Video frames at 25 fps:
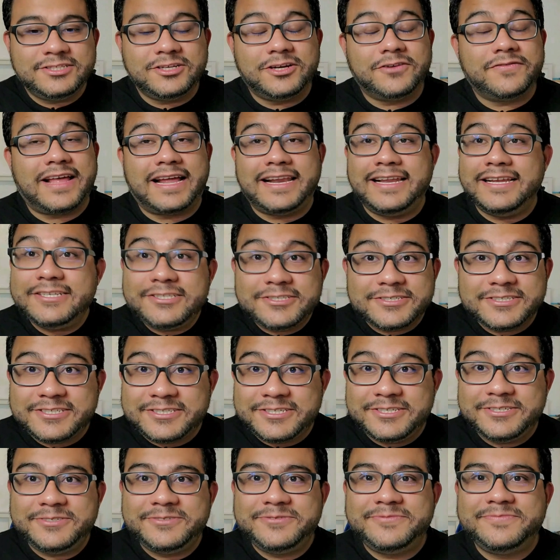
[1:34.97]
if that
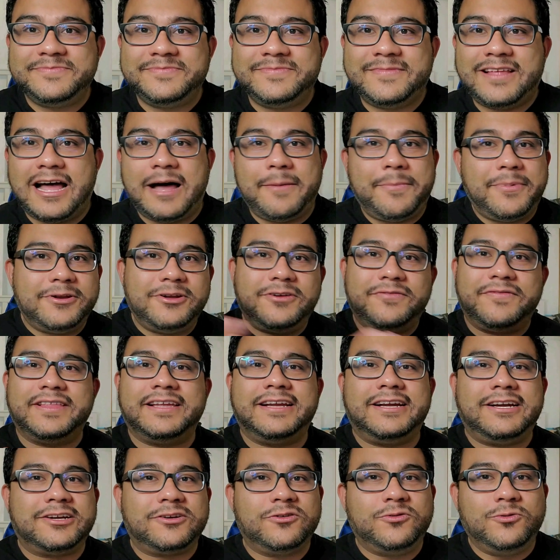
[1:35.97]
interests you, hop on over
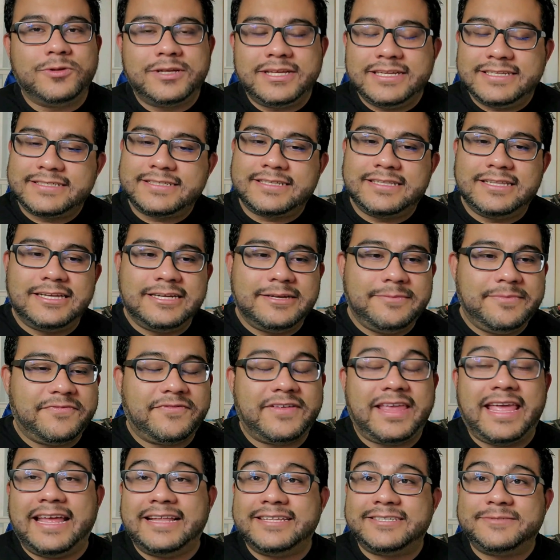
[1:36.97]
there, Cool Kids Club.
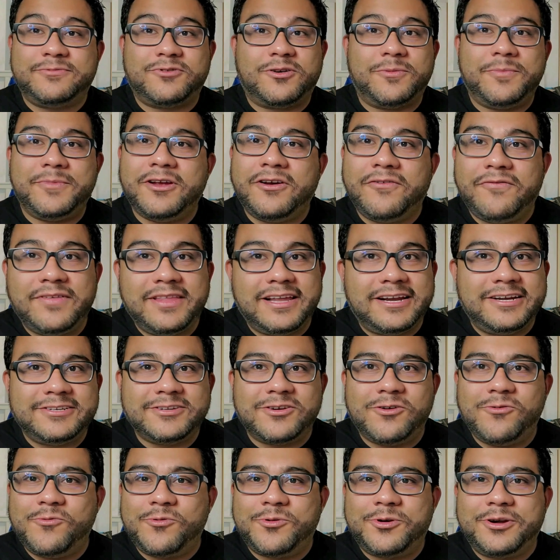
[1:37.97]
If you can't support me over there,
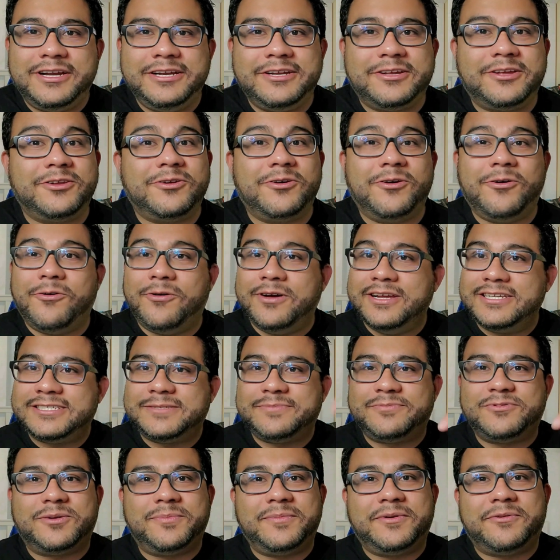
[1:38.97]
don't worry. You can always
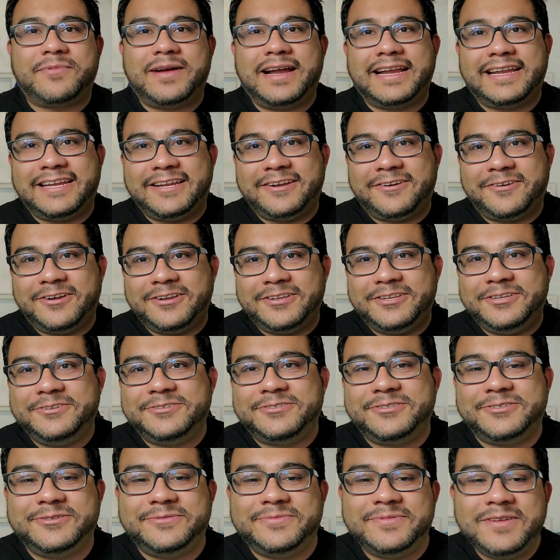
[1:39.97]
support me right here on
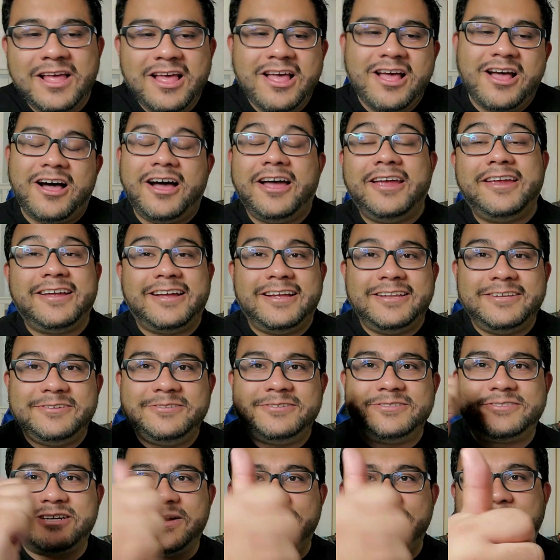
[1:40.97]
YouTube. All you gotta
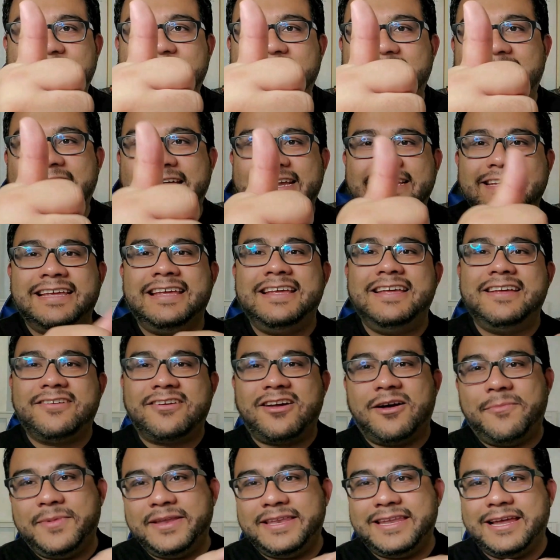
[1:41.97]
do is drop a like,
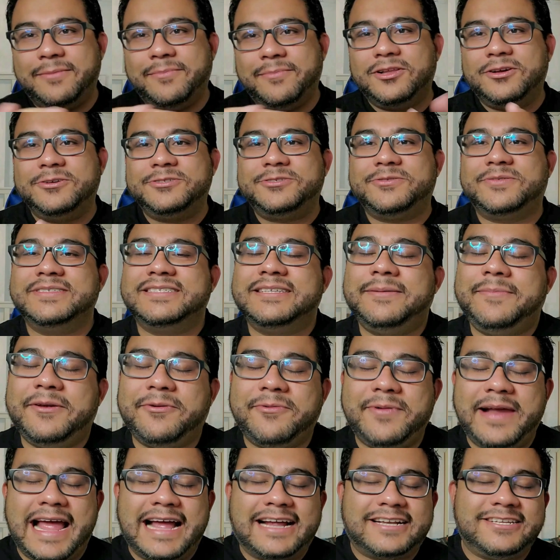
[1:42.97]
comment down below what you want to see
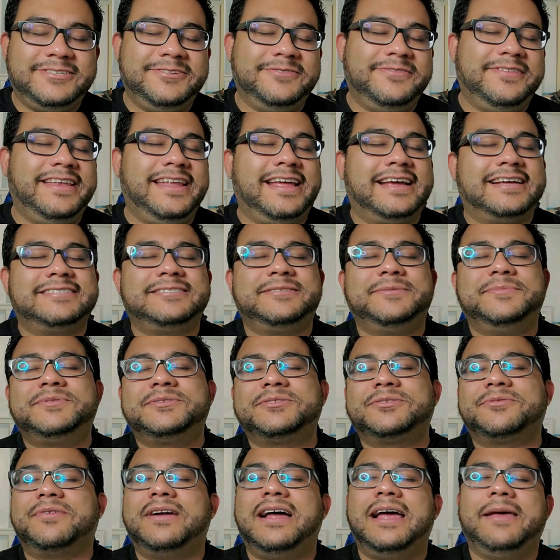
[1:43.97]
me react to next.
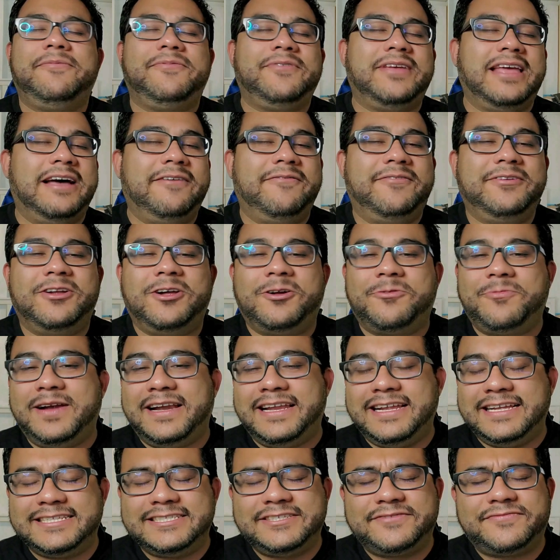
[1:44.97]
Subscribe if you haven't
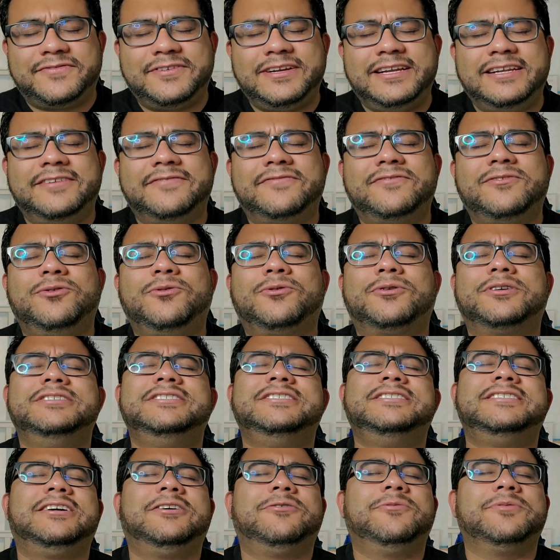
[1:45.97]
already. It's free. And of
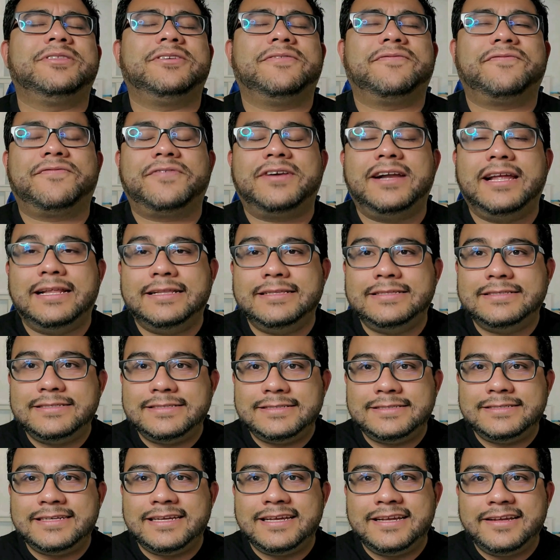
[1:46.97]
course, share it with your
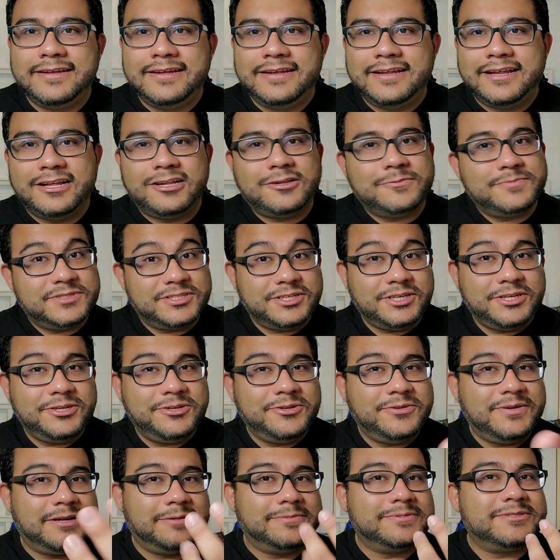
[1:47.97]
friends. Helps
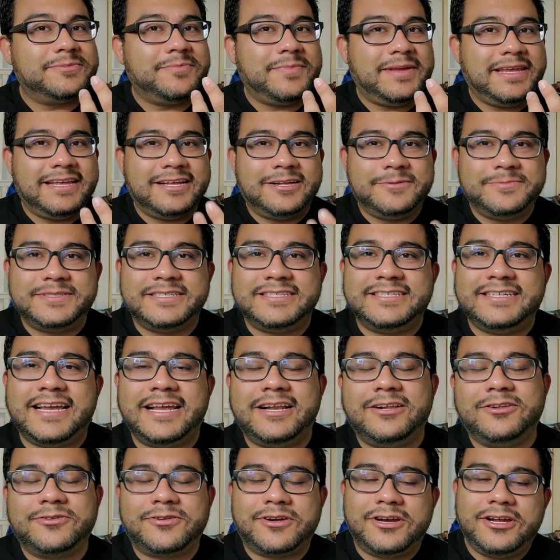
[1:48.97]
you, helps me, helps the
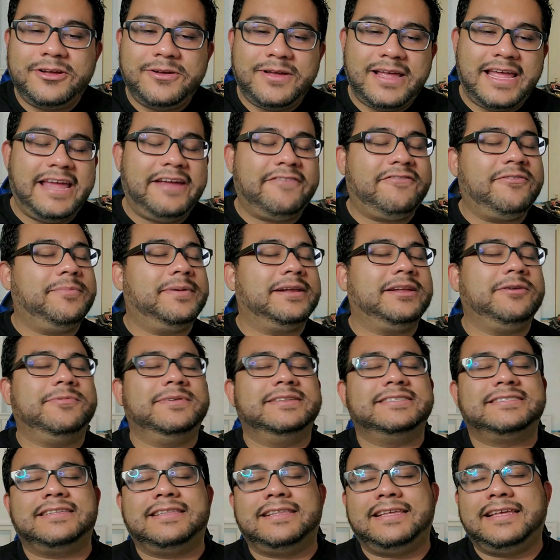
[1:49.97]
channel grow. Everybody
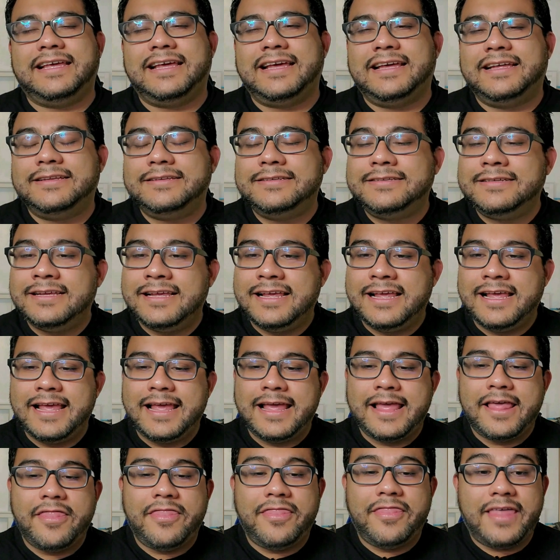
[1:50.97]
wins in the end.
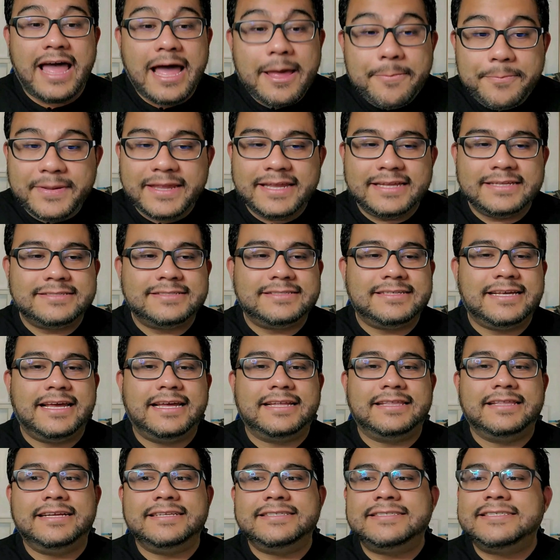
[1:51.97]
That being
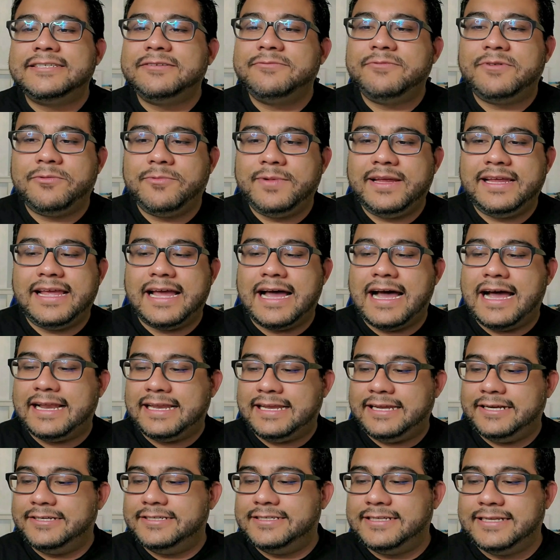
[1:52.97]
said, let's see what we
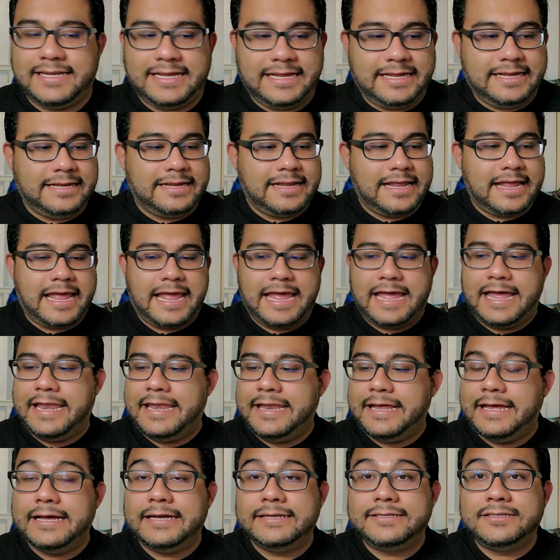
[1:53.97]
got here today.
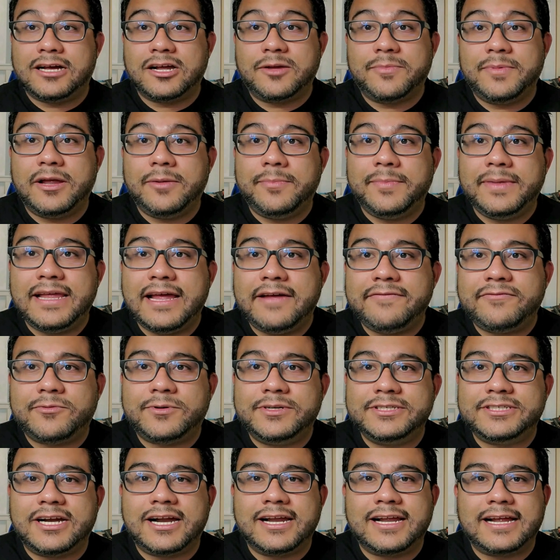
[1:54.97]
And talk about me
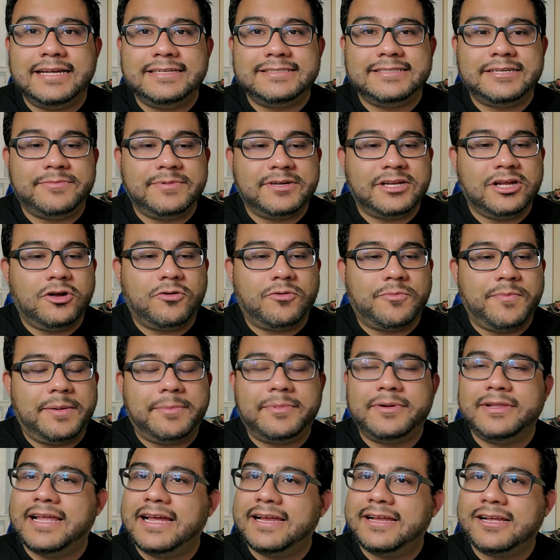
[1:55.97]
afterwards. All right, guys, here we go.
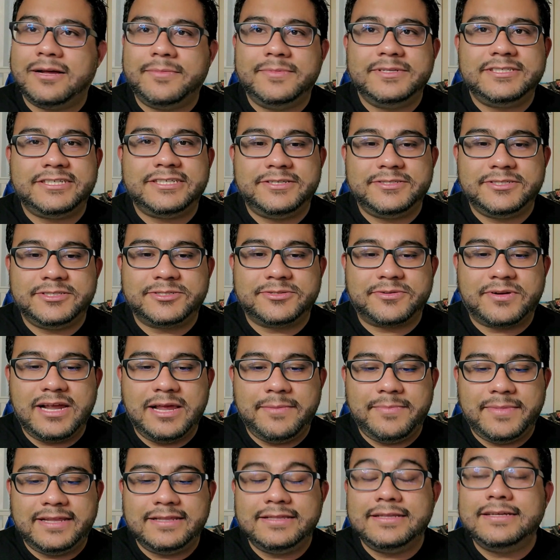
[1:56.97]
Remember, like, comment, share, and
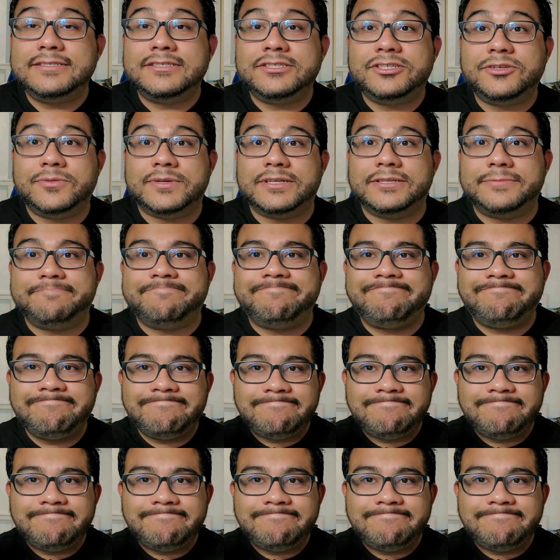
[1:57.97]
subscribe, and let's do it.